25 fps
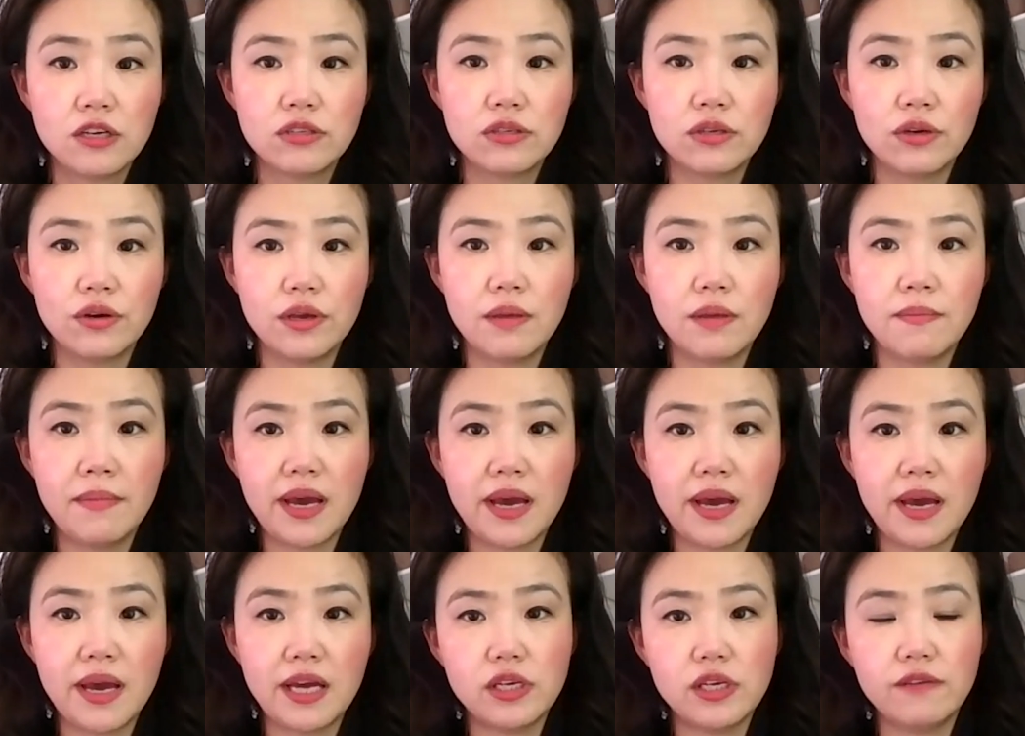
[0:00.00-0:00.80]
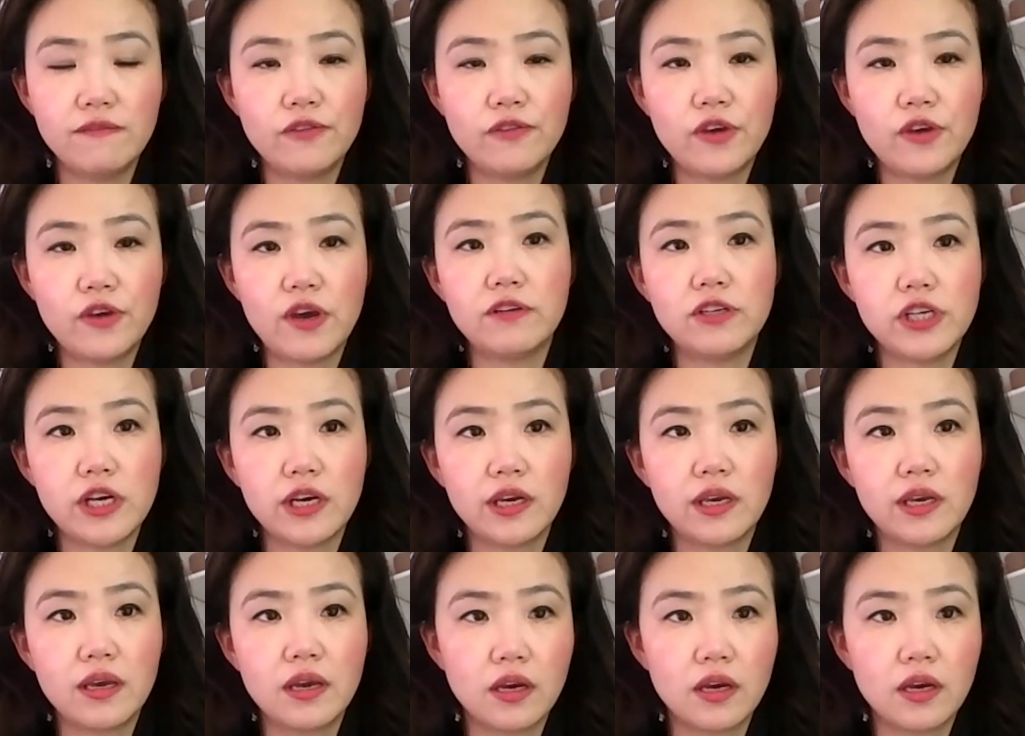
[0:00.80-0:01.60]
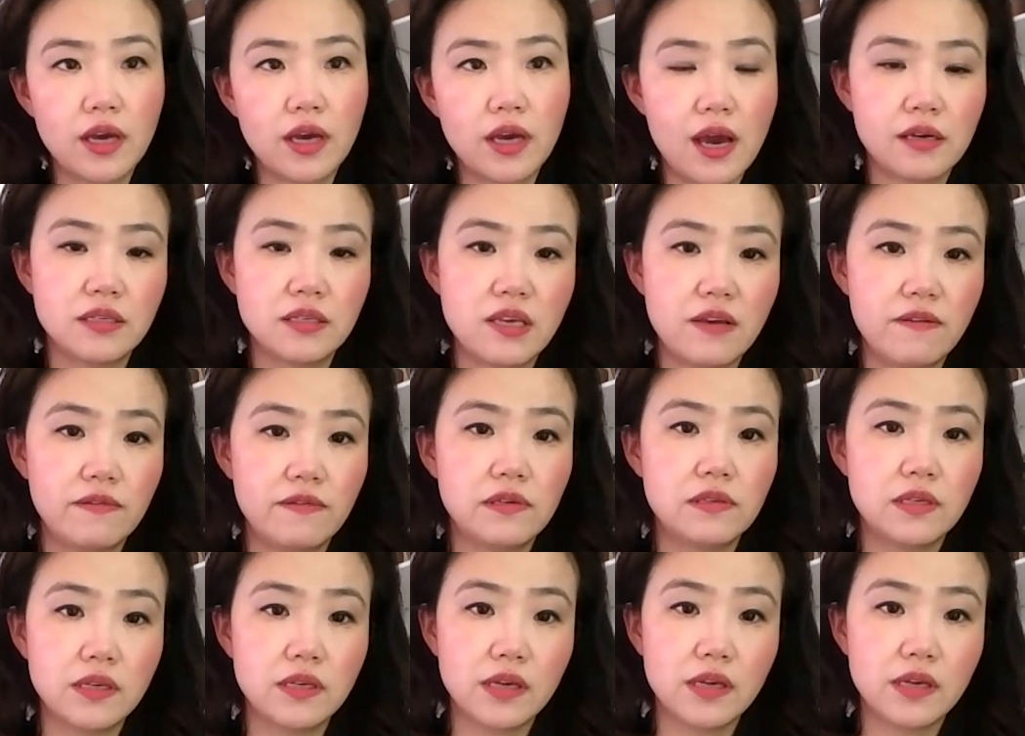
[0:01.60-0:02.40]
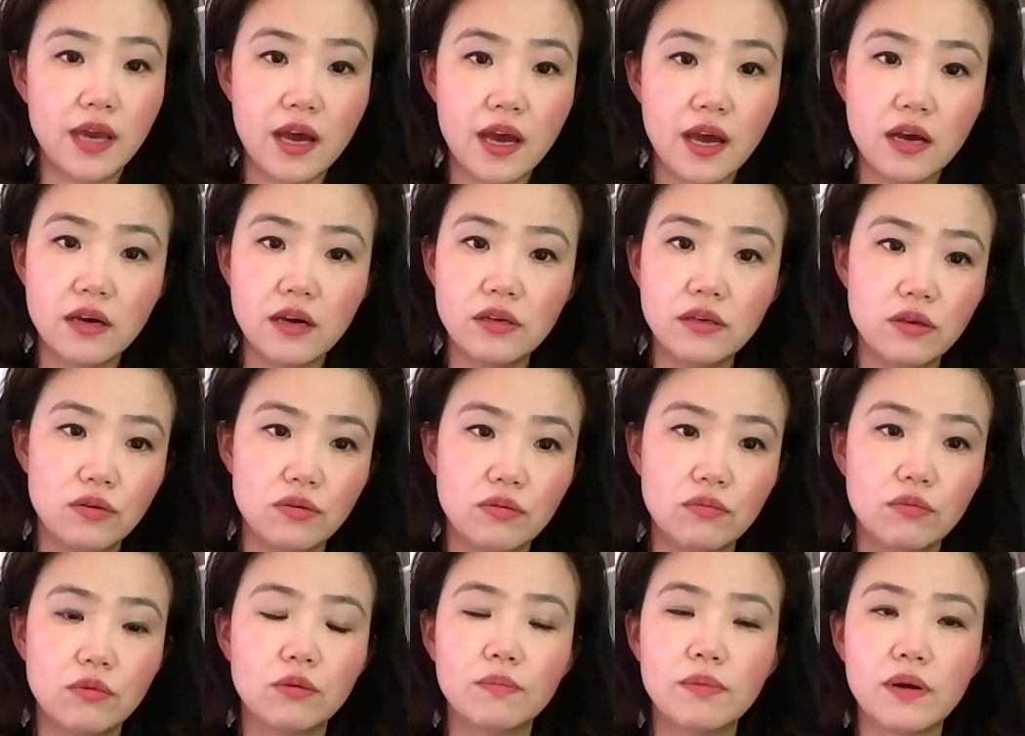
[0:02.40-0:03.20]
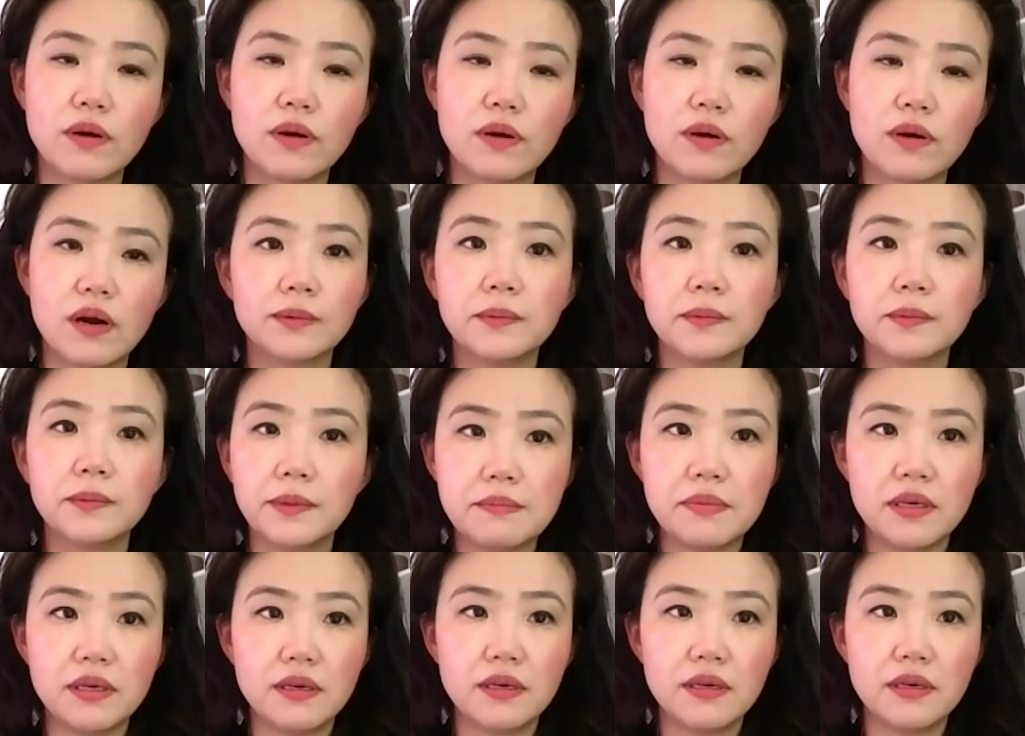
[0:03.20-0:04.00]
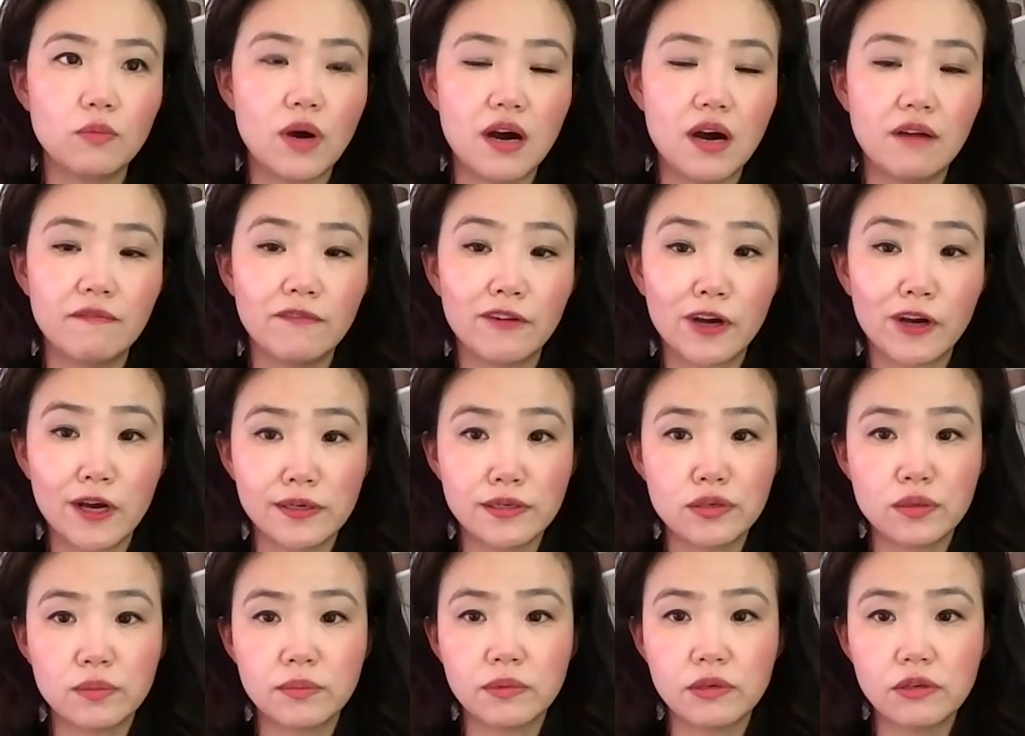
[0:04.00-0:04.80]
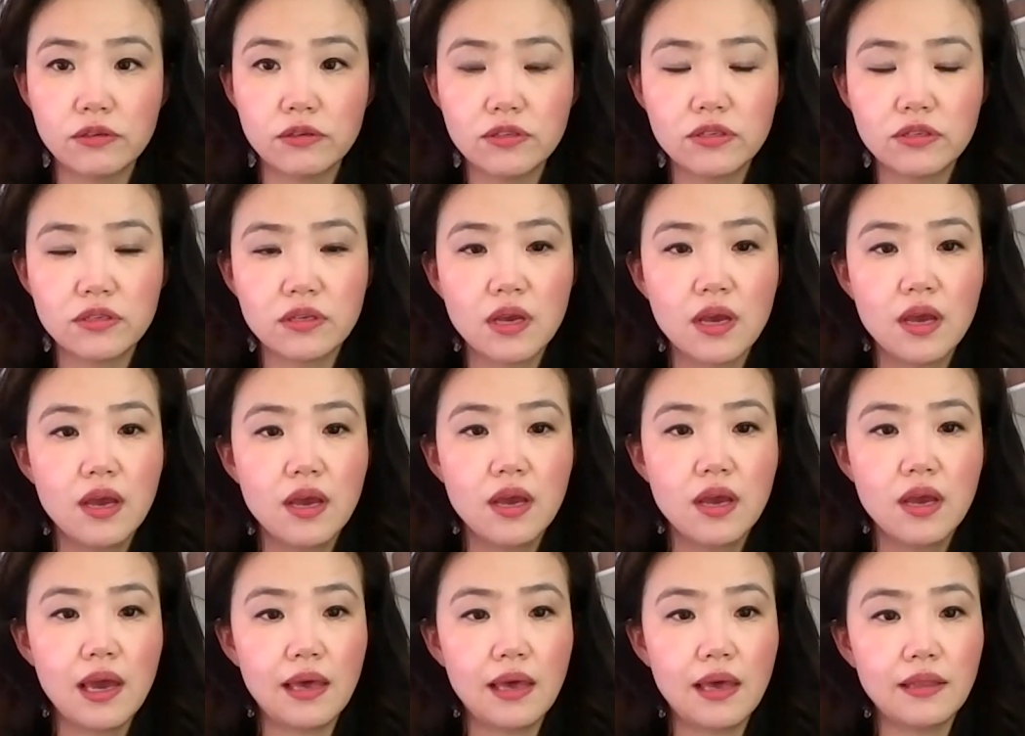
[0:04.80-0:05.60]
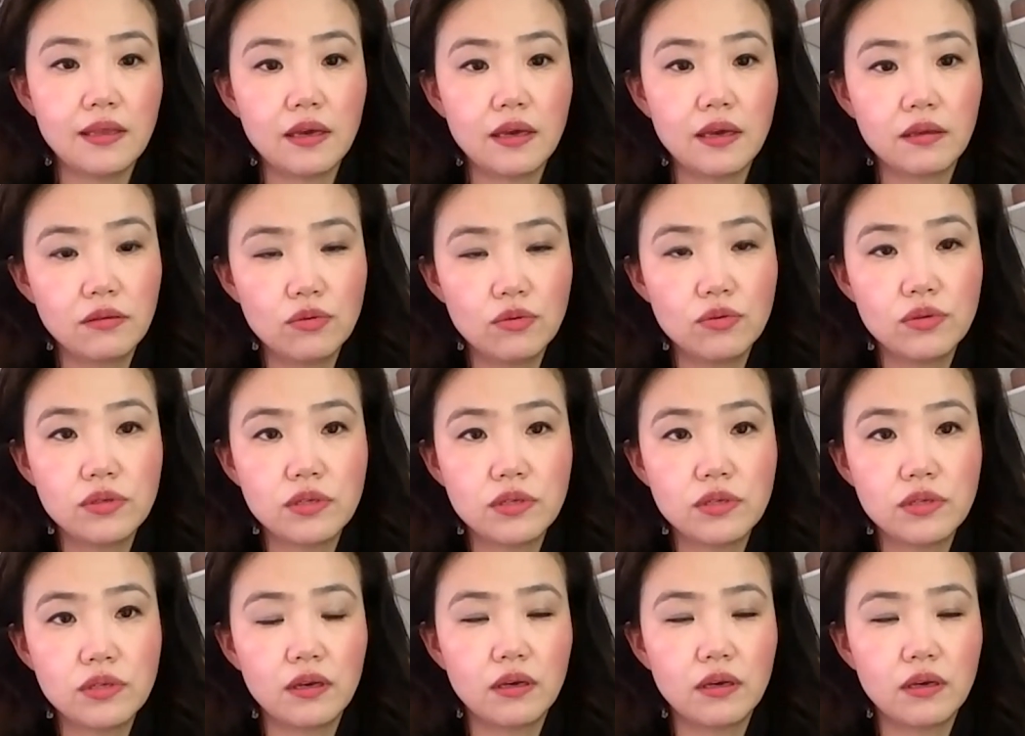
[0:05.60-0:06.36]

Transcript: So imagine a checking account, savings account, probably be one of our customers, and then using